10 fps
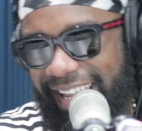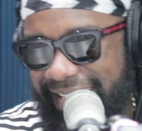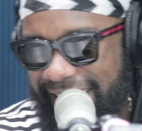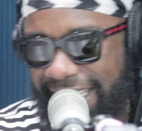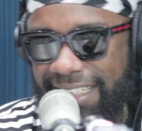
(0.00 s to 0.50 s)

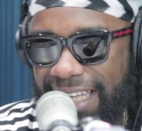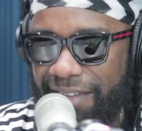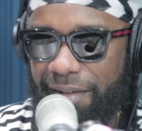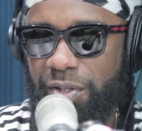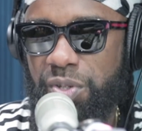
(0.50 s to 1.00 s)
classic.
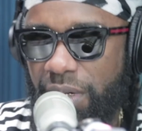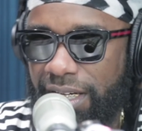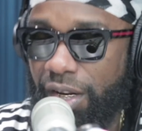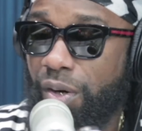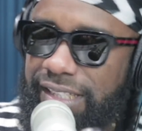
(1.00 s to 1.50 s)
I have about two.
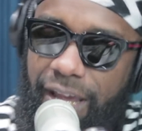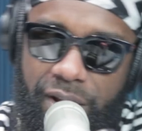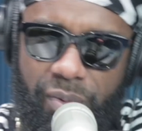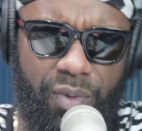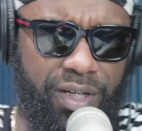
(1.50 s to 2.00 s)
A long time
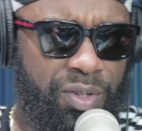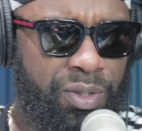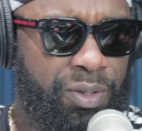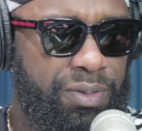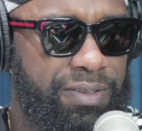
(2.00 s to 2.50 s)
I wear one, though.